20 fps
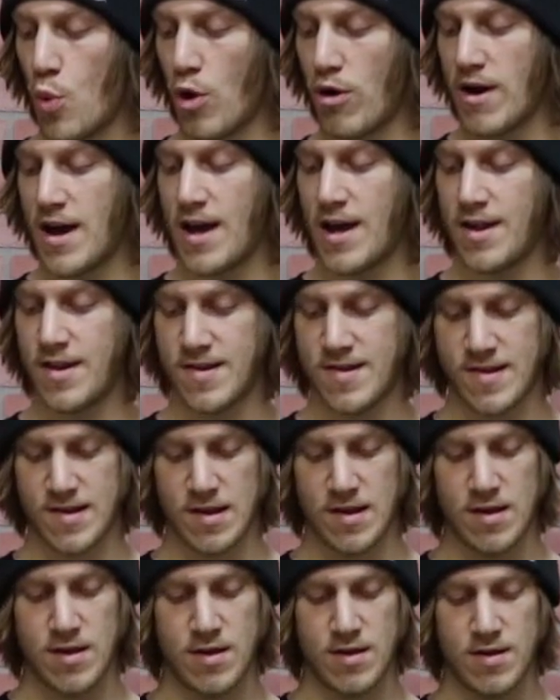
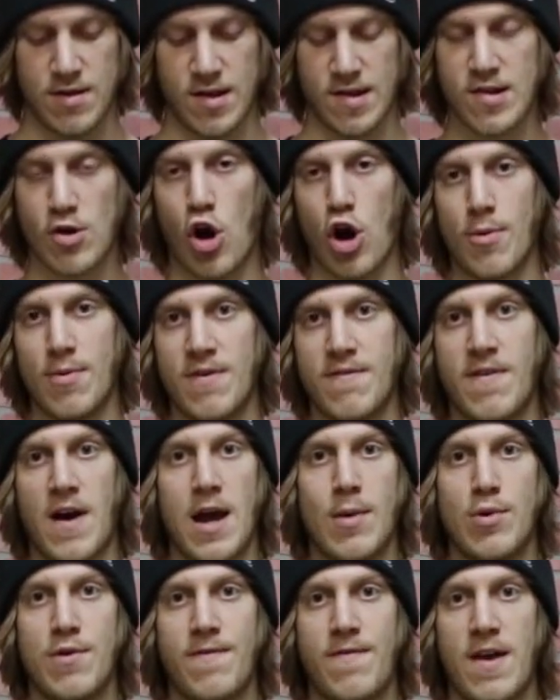whereas this carbon
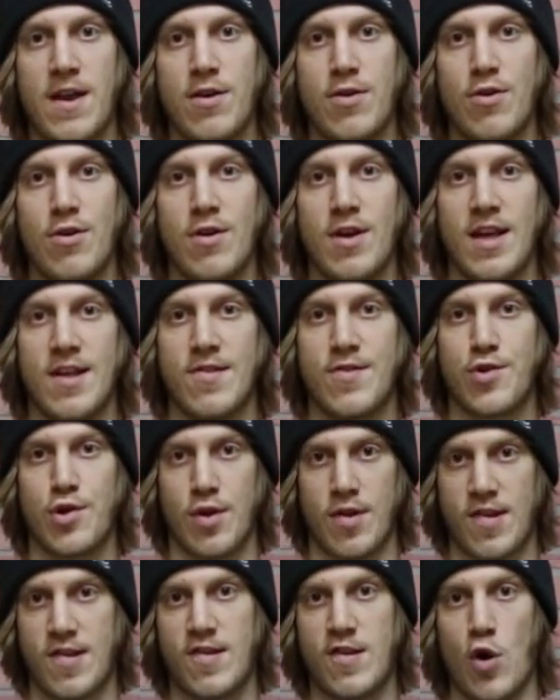fiber fender is
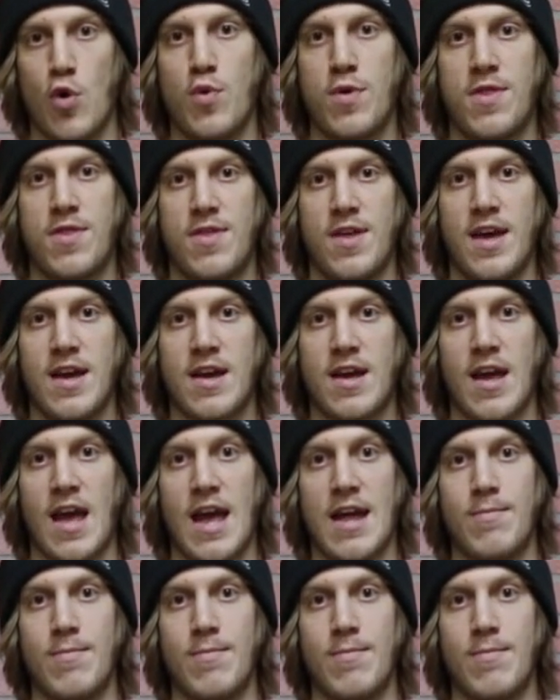just so thick,